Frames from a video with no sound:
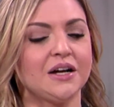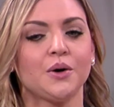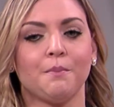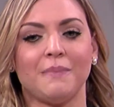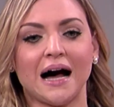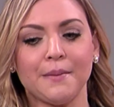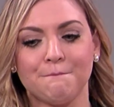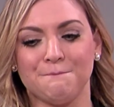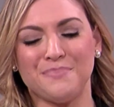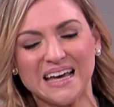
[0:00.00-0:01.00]
My
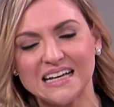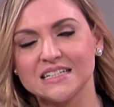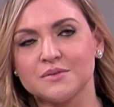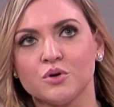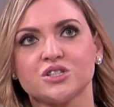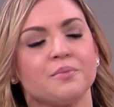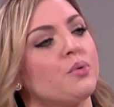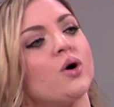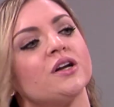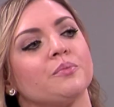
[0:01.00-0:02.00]
biggest, most
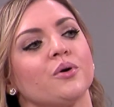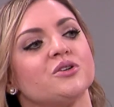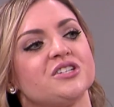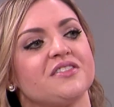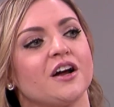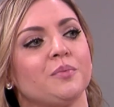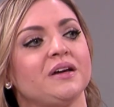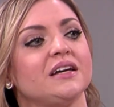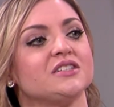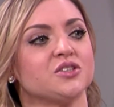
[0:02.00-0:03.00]
important approach to
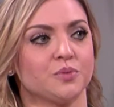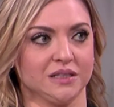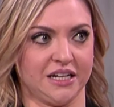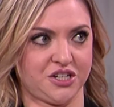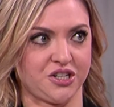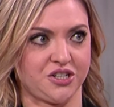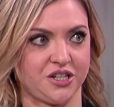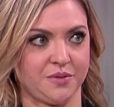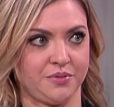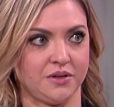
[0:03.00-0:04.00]
therapy is the
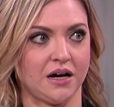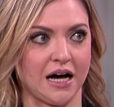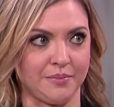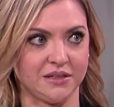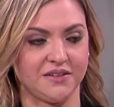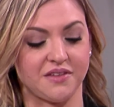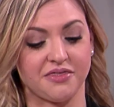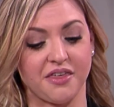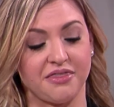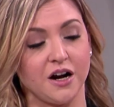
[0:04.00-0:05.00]
relationship. I believe that
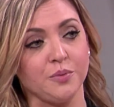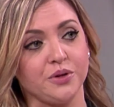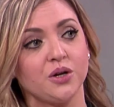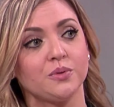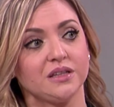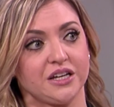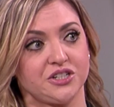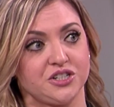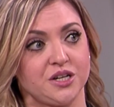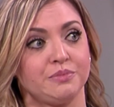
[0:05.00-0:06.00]
the therapeutic
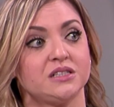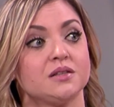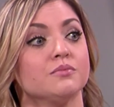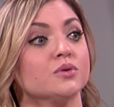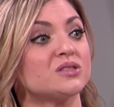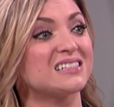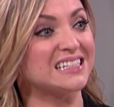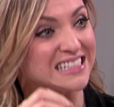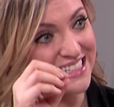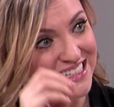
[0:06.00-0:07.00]
relationship is
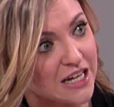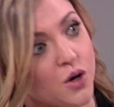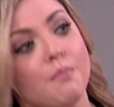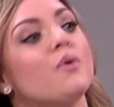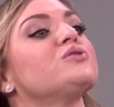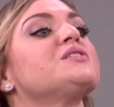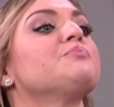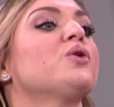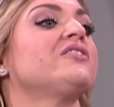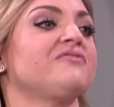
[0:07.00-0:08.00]
the single most
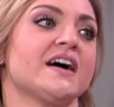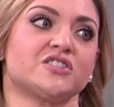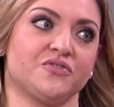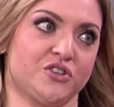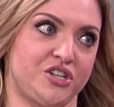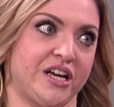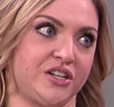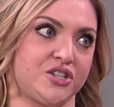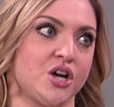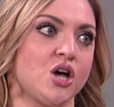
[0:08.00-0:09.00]
important factor for change.